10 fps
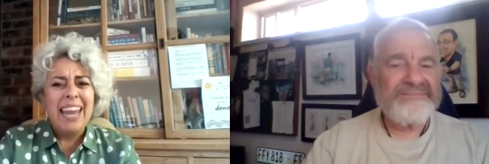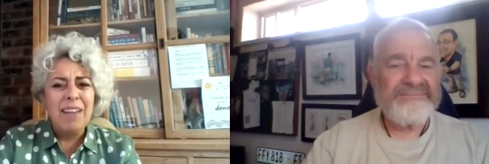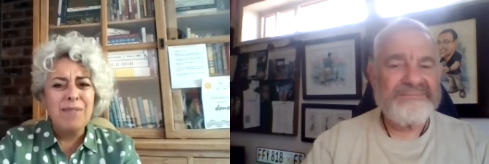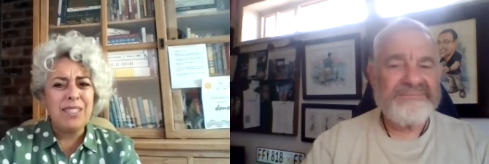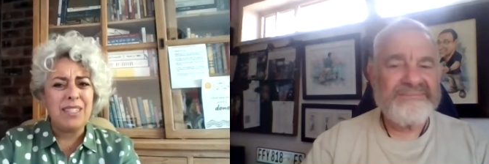
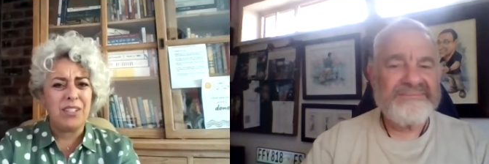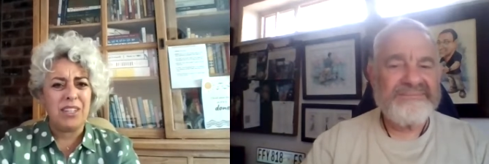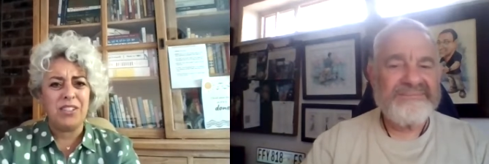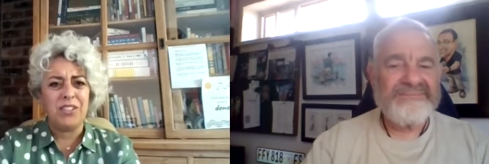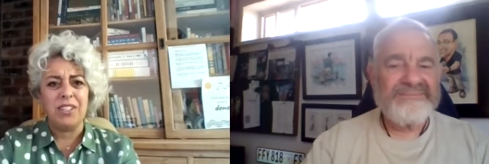Speaker 1: love
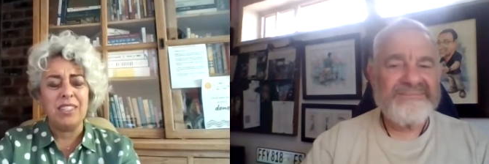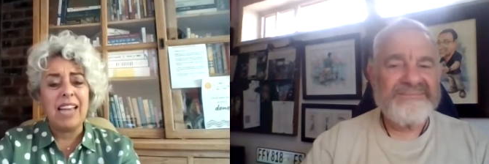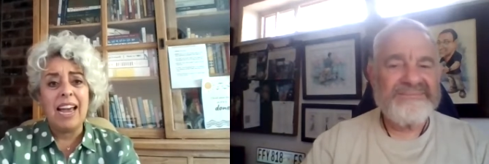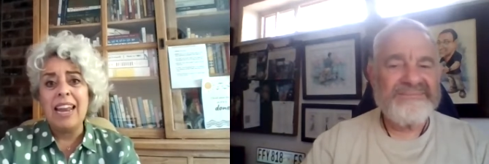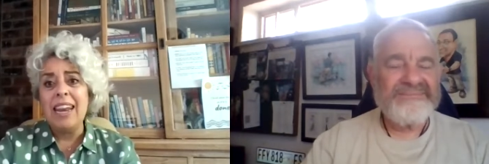suggestions.
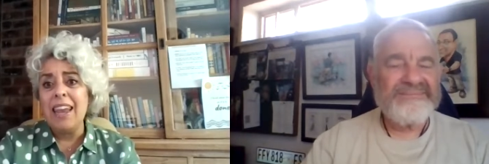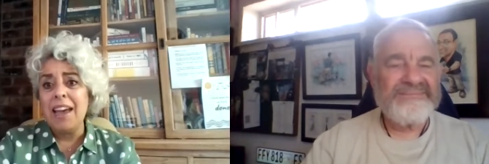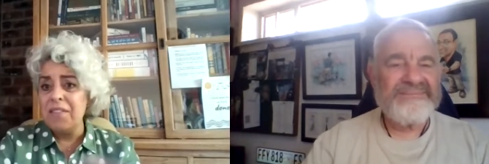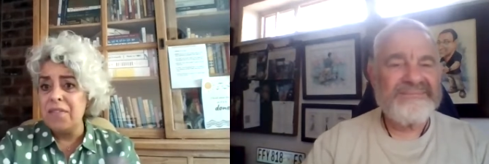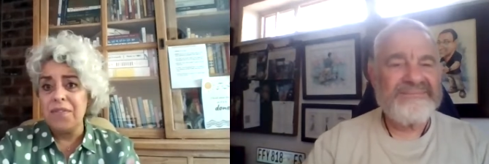I
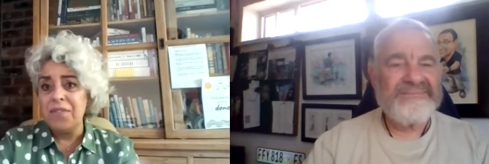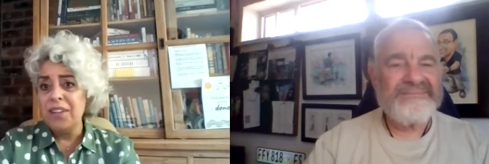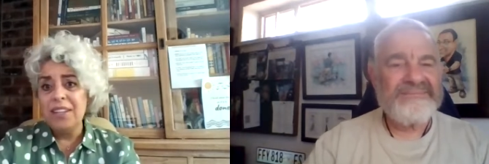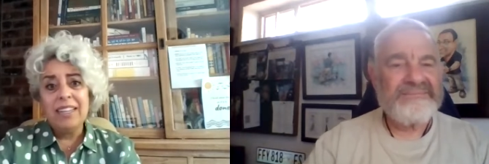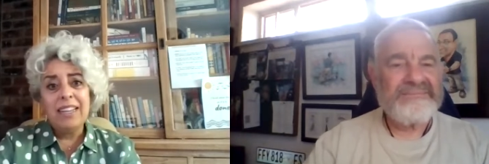love.
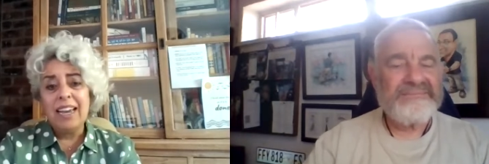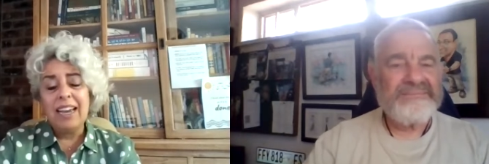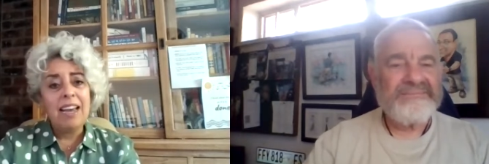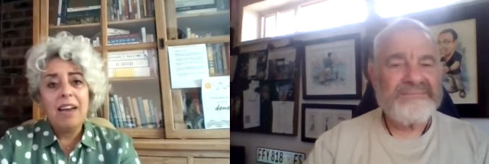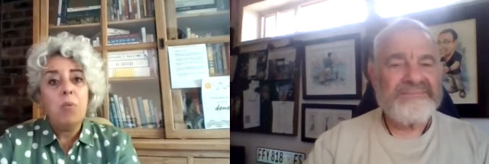
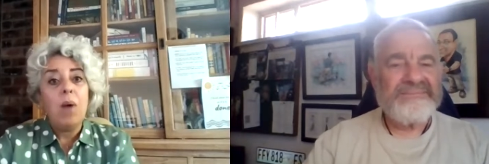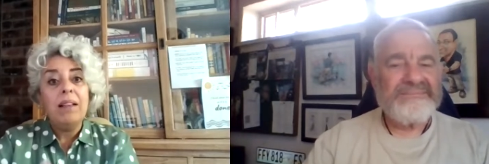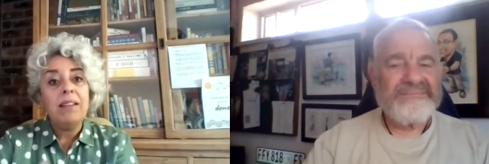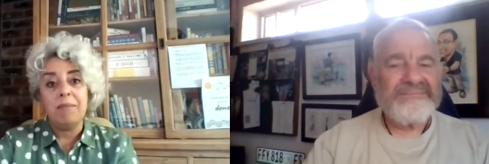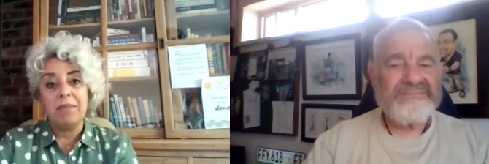I, I
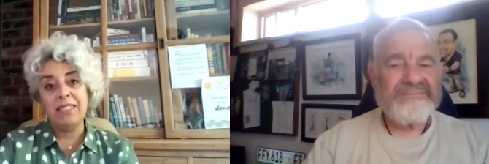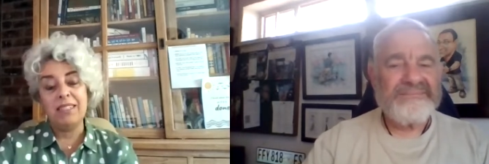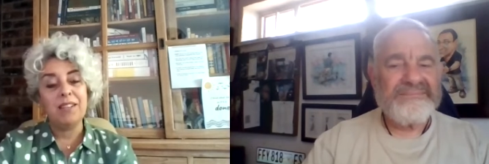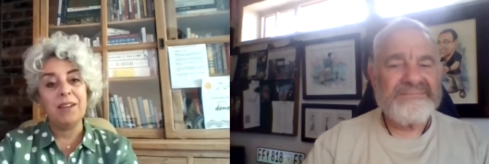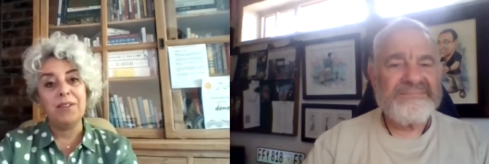welcome it.
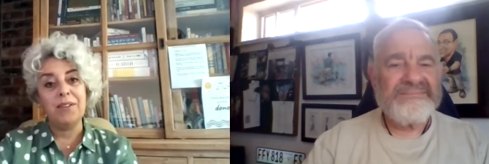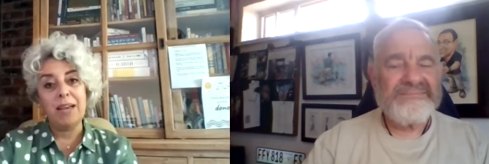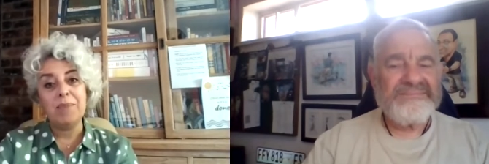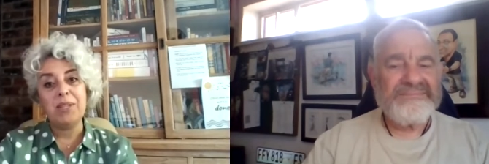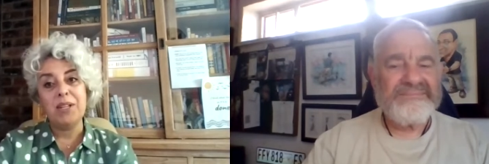So
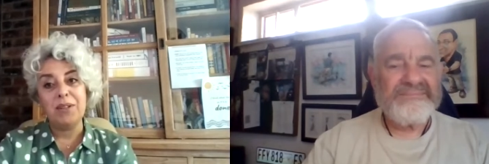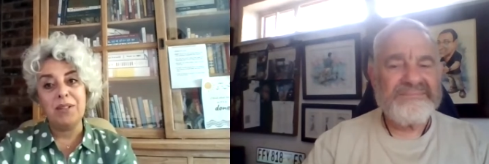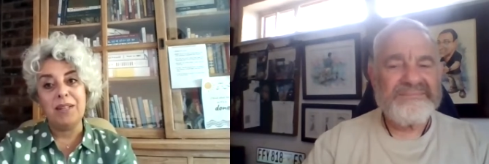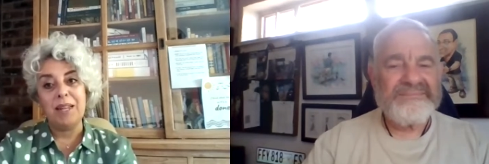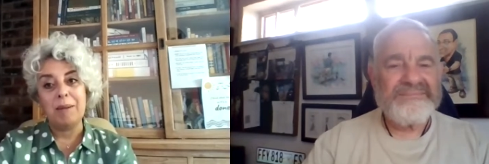
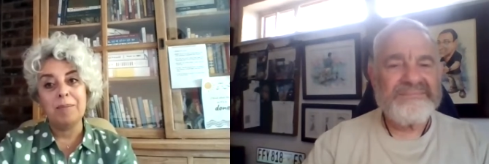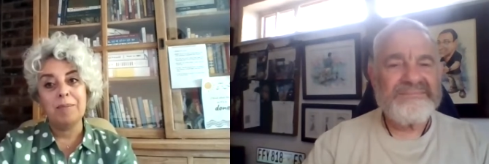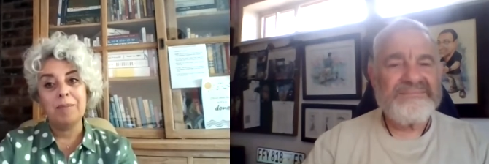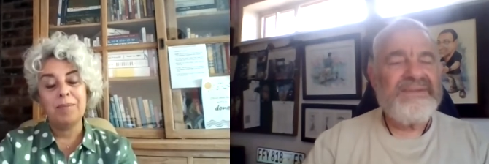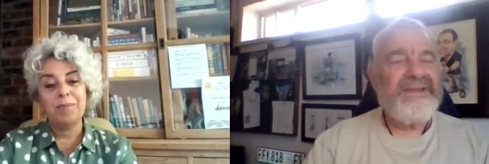absolutely.
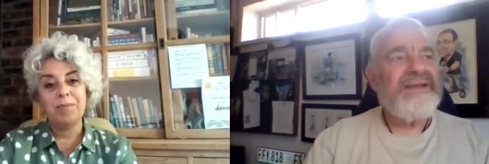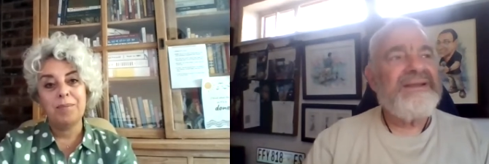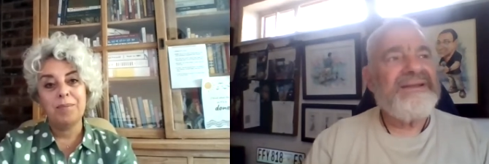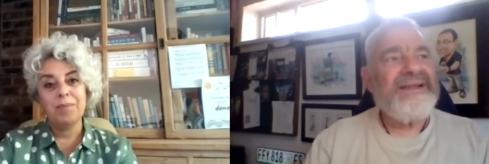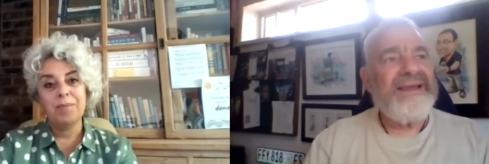
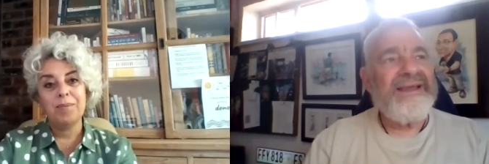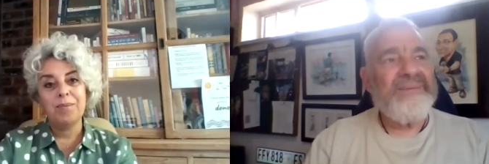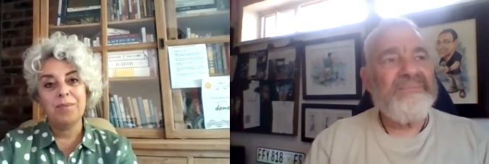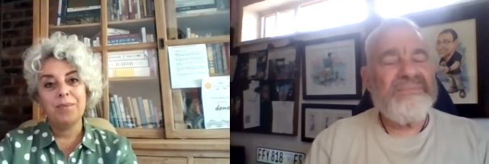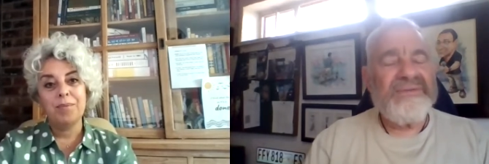
Speaker 2: The,
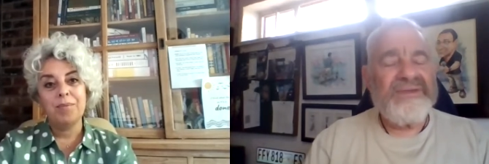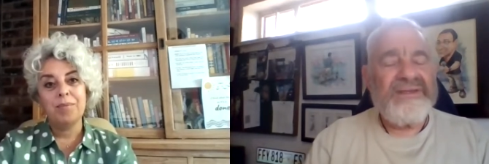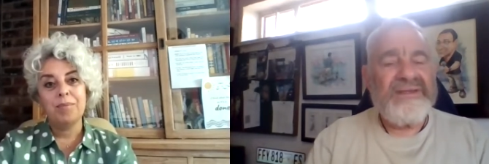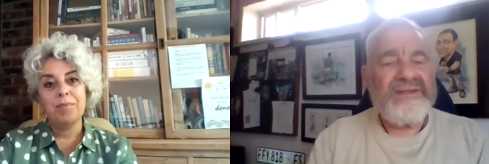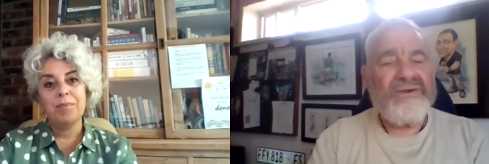um,
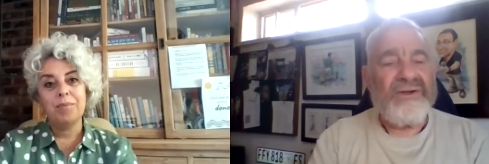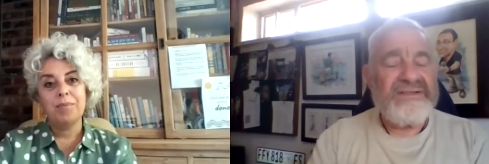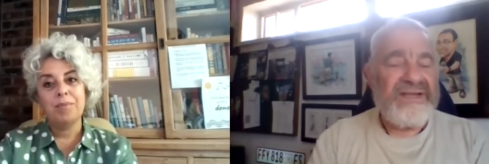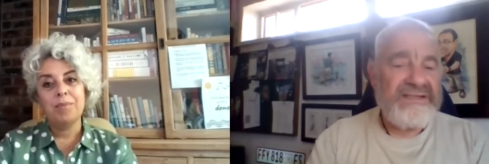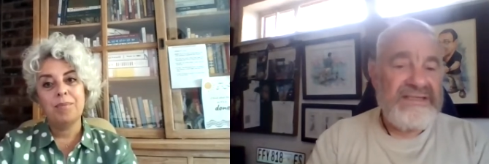the
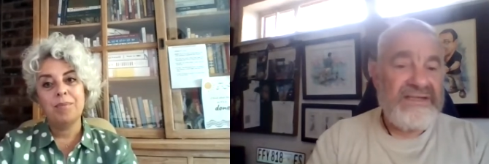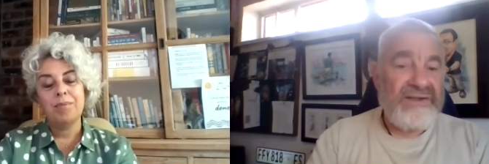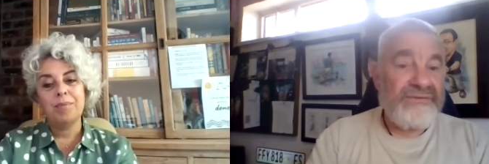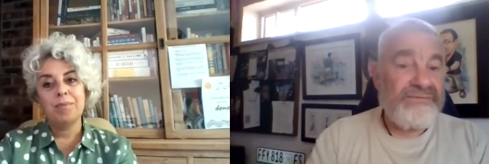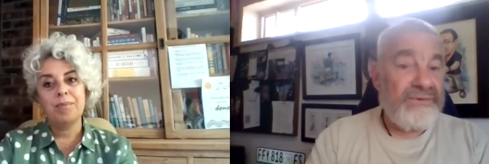contact
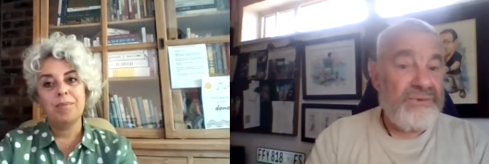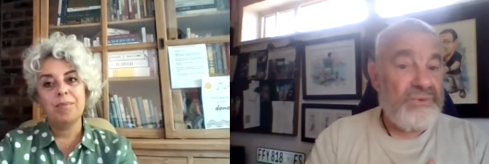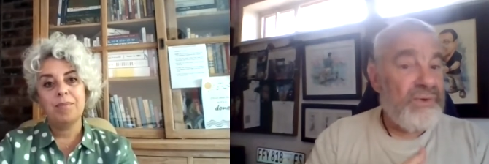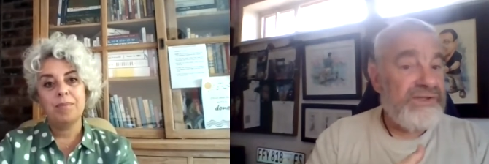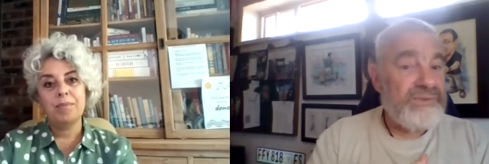details for
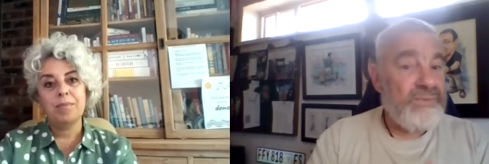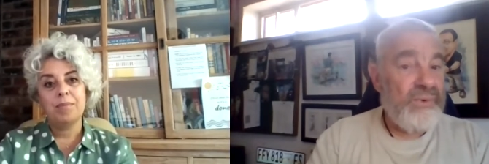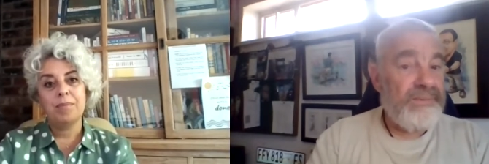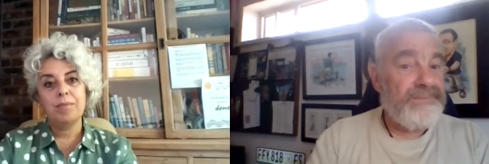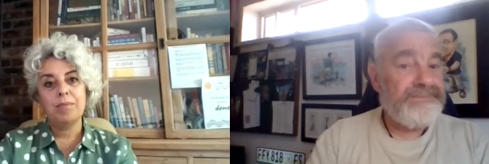you once
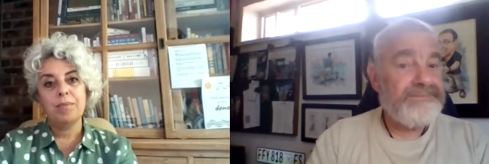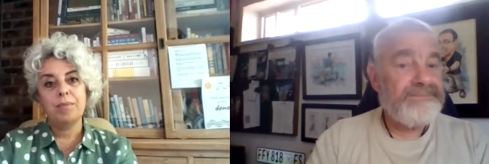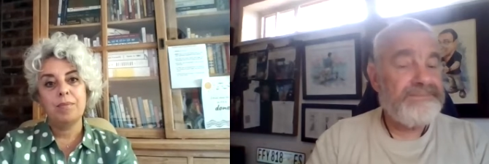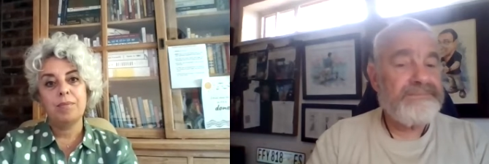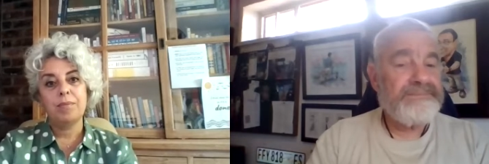more.
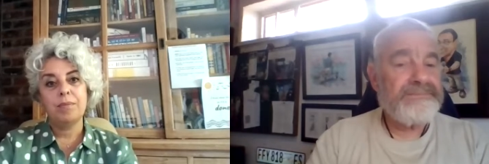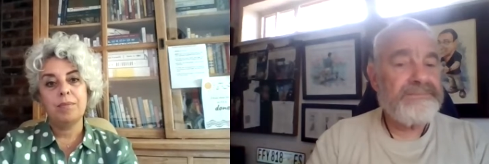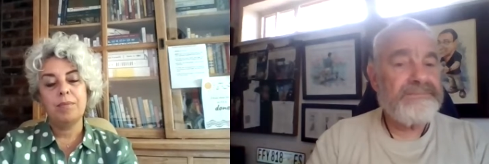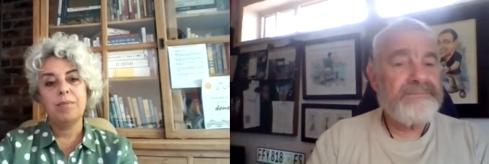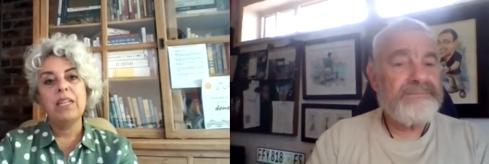
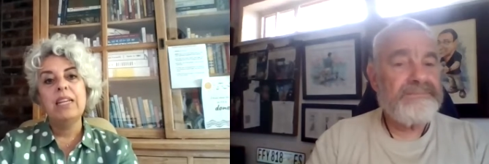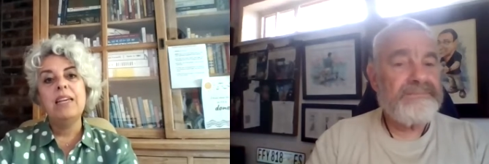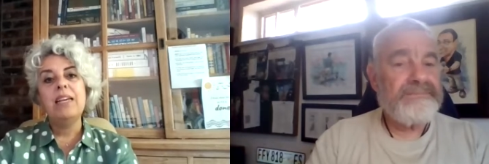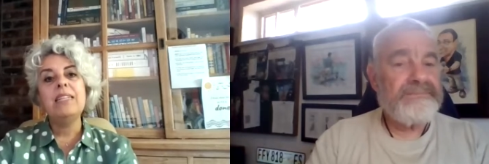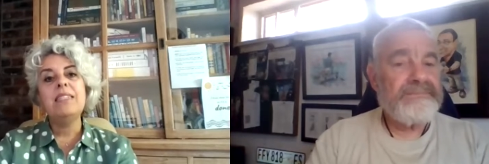
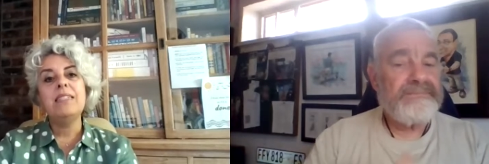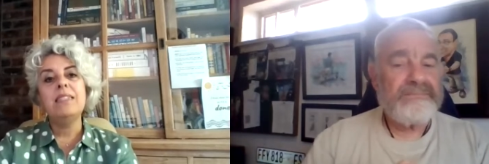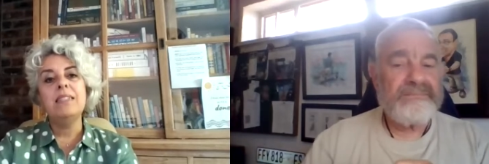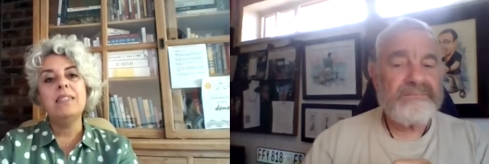
Speaker 1: It's